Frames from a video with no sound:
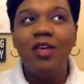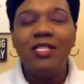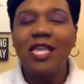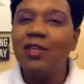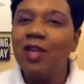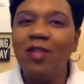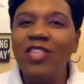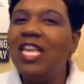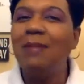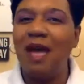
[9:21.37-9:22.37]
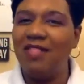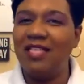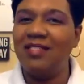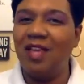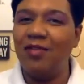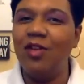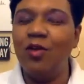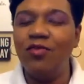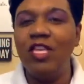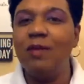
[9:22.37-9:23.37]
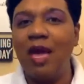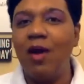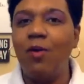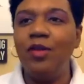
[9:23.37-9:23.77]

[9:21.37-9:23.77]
it's like you don't think about that stuff you don't think about mm-hmm.